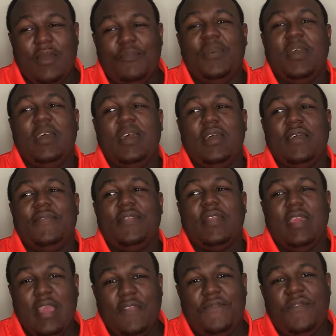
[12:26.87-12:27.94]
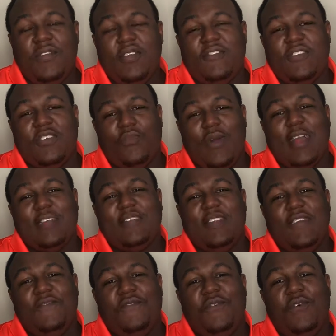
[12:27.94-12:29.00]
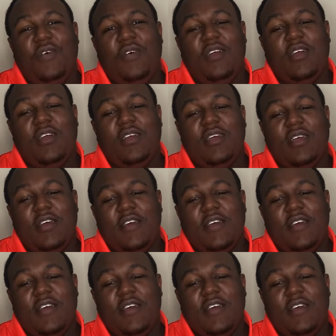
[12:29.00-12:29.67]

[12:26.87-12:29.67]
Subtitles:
But if you're just watching it for